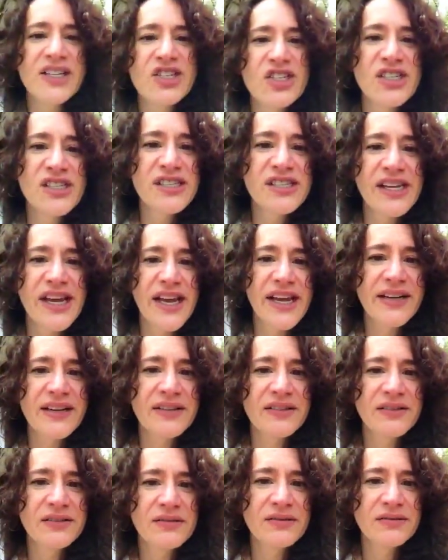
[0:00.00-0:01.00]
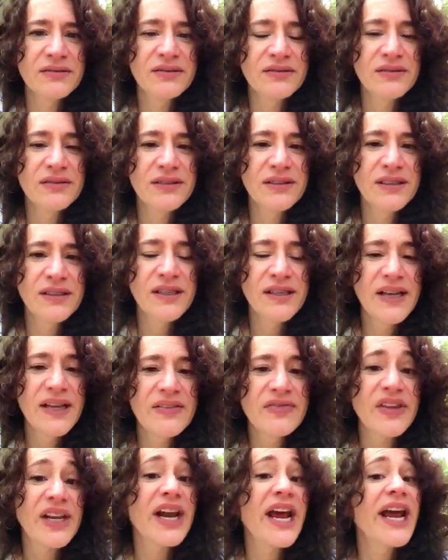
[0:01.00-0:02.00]
and she said
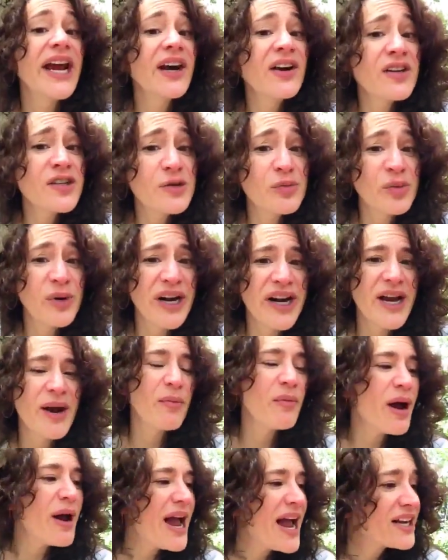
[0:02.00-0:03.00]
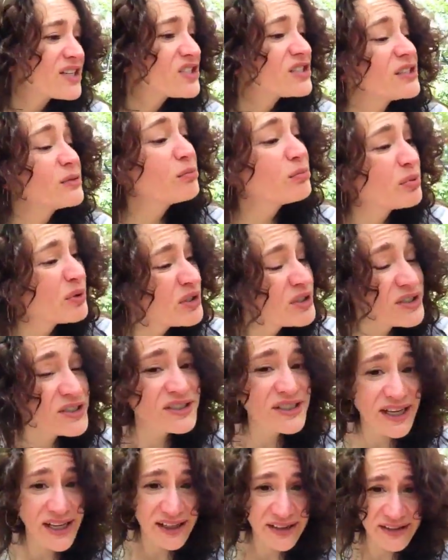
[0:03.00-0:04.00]
that hairspray actually
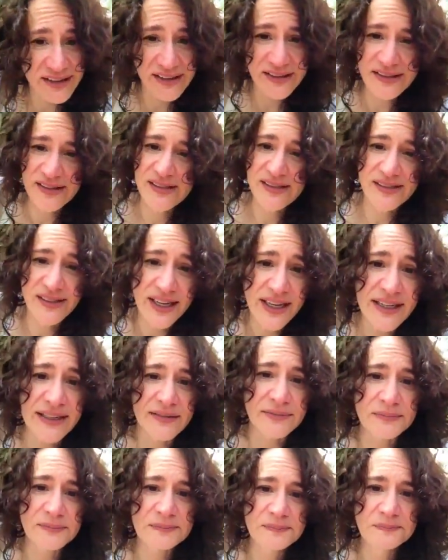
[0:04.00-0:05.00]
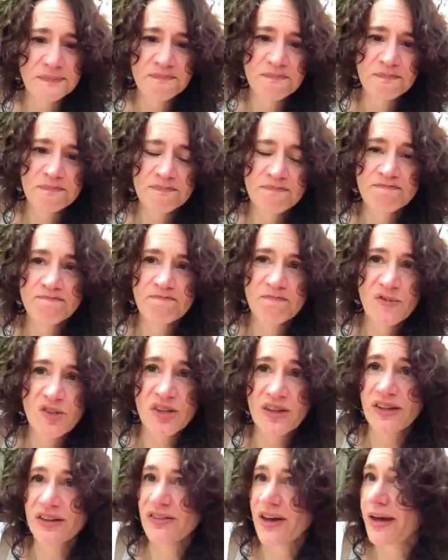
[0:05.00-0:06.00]
burned the alien's skin.
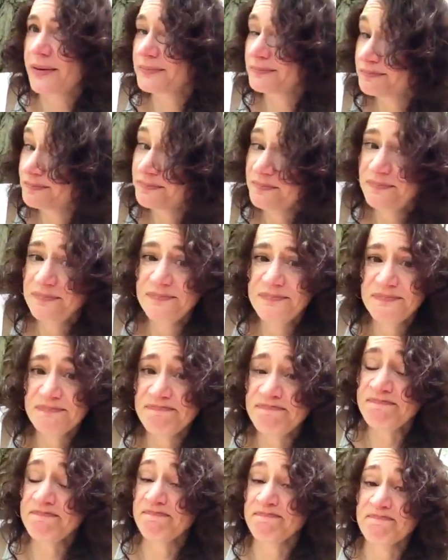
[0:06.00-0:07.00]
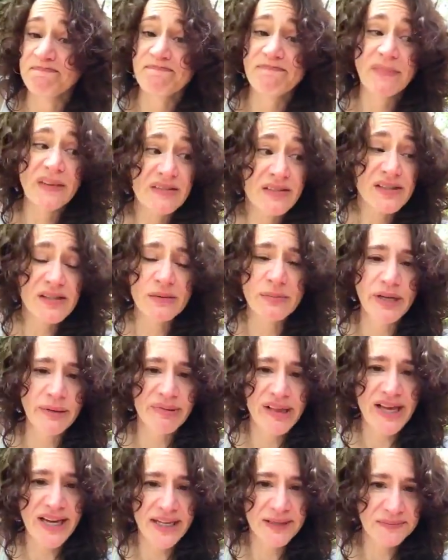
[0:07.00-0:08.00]
So they thought, this could be
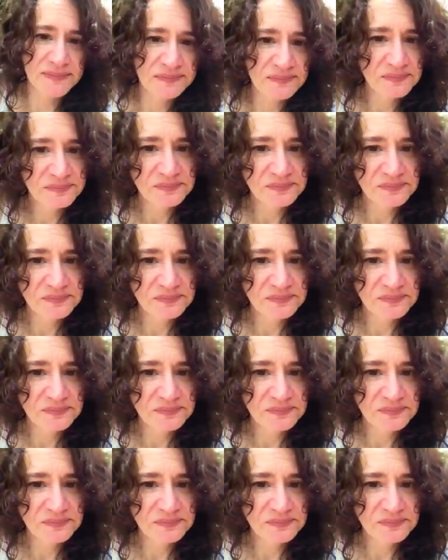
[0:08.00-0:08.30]
a plan.